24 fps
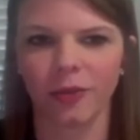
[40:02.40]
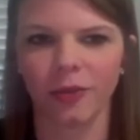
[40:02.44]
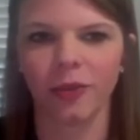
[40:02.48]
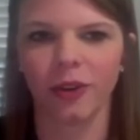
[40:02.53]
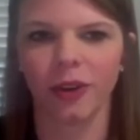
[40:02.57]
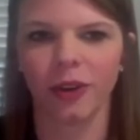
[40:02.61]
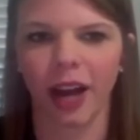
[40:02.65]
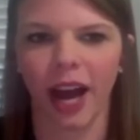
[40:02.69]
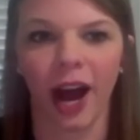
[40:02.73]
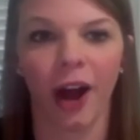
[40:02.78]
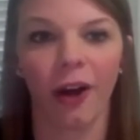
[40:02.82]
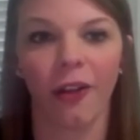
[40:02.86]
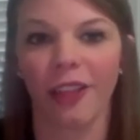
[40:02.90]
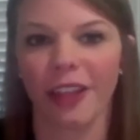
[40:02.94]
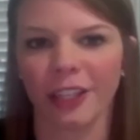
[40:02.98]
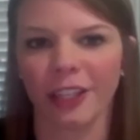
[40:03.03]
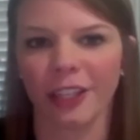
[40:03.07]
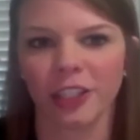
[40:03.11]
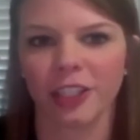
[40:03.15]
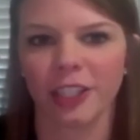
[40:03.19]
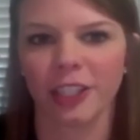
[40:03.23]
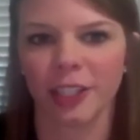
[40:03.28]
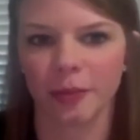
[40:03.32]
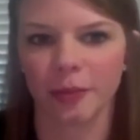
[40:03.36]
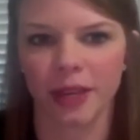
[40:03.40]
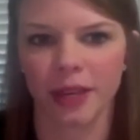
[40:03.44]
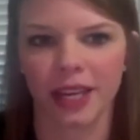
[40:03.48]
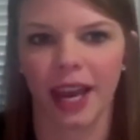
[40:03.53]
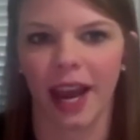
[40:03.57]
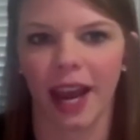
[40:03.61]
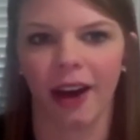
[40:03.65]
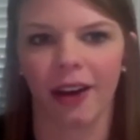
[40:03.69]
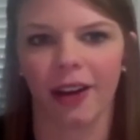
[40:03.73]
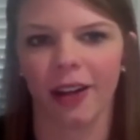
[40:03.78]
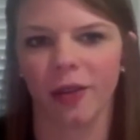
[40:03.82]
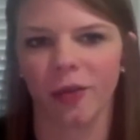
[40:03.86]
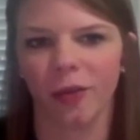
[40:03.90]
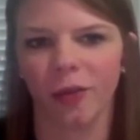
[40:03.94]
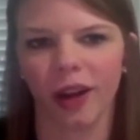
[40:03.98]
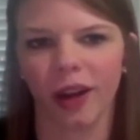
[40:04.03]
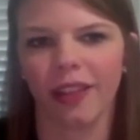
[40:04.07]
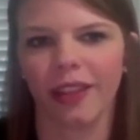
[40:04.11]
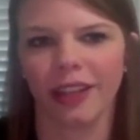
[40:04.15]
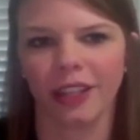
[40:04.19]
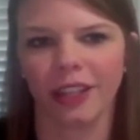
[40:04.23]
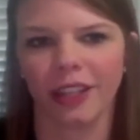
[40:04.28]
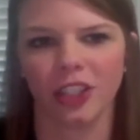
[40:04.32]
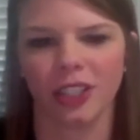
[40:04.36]
how they should speak out and what
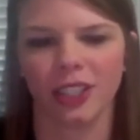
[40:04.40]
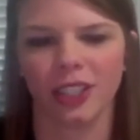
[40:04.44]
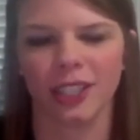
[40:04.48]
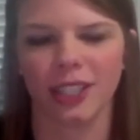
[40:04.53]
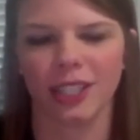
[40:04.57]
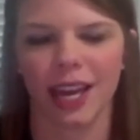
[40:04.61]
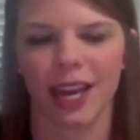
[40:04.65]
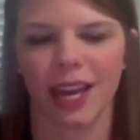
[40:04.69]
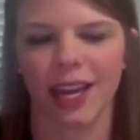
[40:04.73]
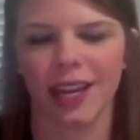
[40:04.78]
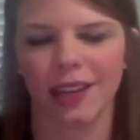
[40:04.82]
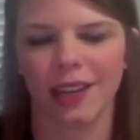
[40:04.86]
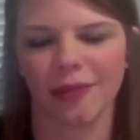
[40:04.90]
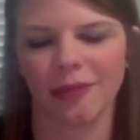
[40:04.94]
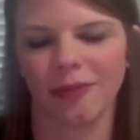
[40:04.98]
they should say?